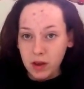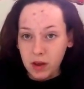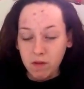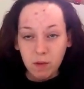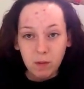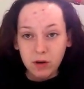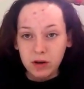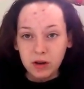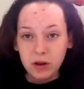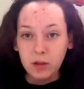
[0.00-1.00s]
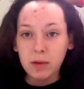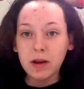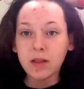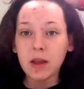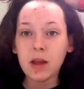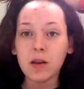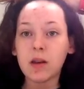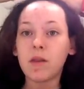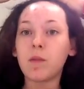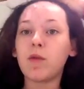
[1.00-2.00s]
If you want, you can go back at the end to
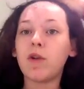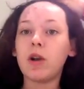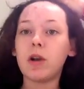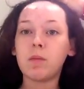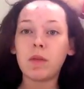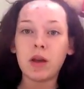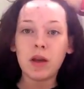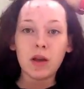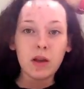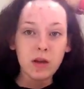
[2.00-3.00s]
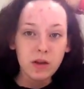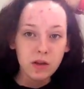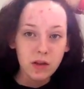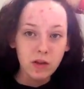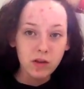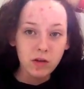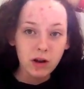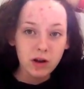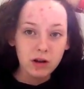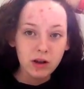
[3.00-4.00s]
give more volume. So in this
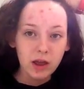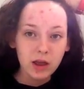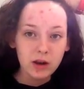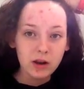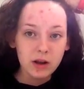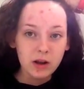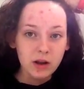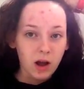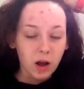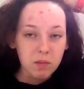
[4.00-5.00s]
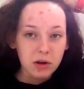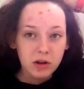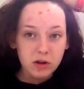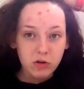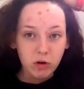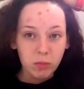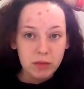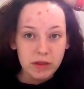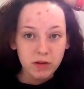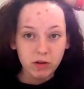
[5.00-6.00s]
strand again, I'm going to drop
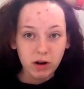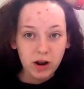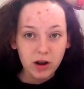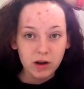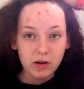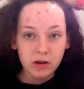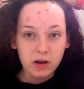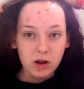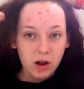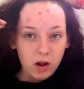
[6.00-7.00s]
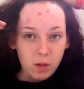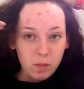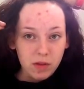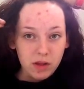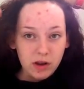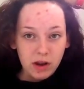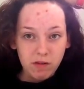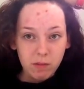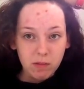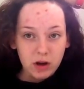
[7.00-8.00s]
this strand, but then you have
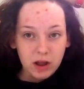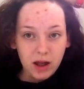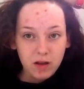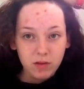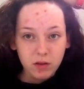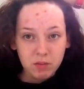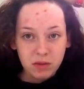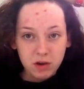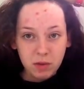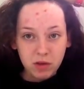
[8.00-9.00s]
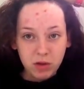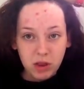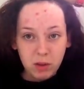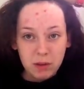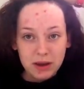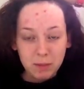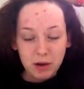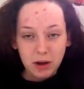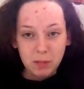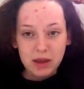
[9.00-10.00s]
to be really careful to make sure that you pick it
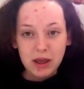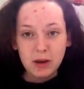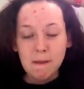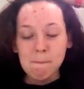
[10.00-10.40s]
back up again.